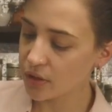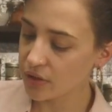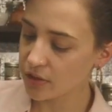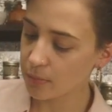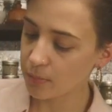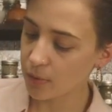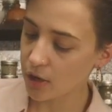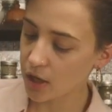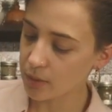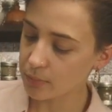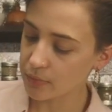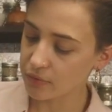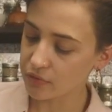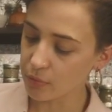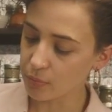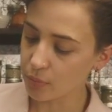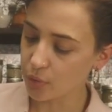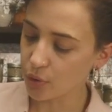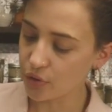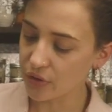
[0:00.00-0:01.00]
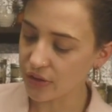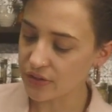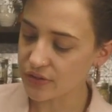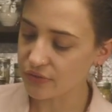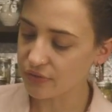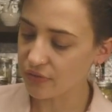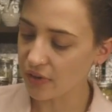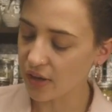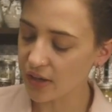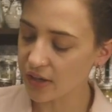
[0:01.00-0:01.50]
in the bottom of your bowl, that's
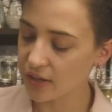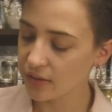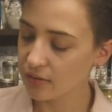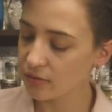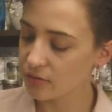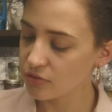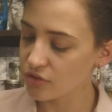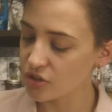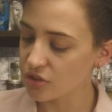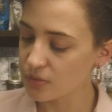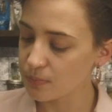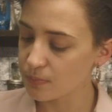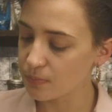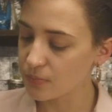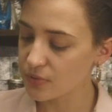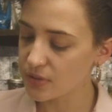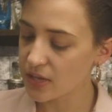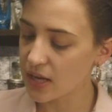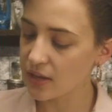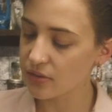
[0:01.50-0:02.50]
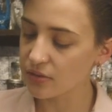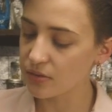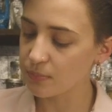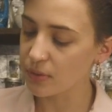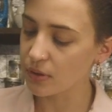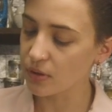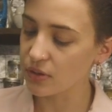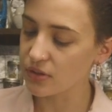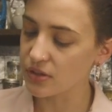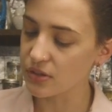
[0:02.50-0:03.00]
fine. Just take the
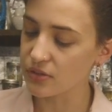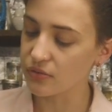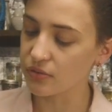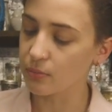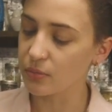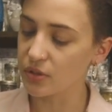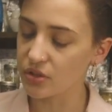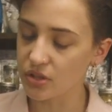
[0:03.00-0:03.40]
pieces from the